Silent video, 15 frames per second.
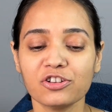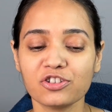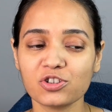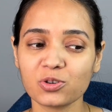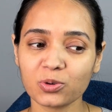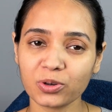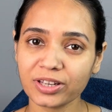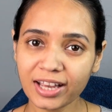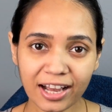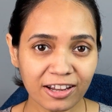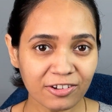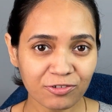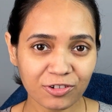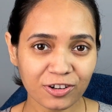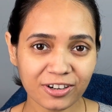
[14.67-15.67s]
So yeah,
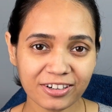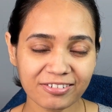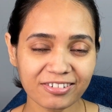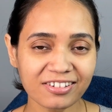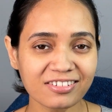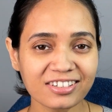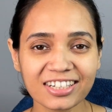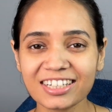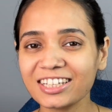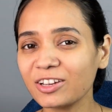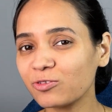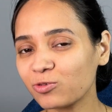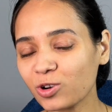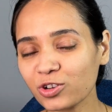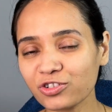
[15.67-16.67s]
if you're interested,
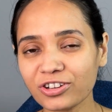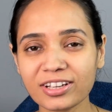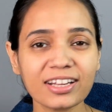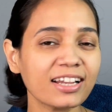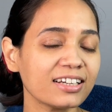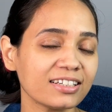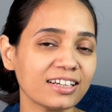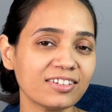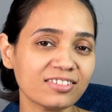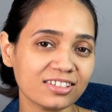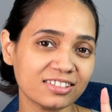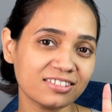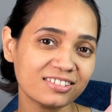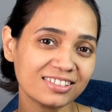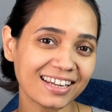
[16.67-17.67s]
keep watching and let's
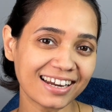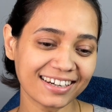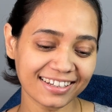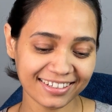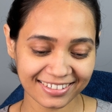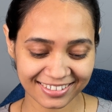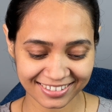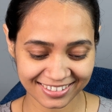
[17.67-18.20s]
get started.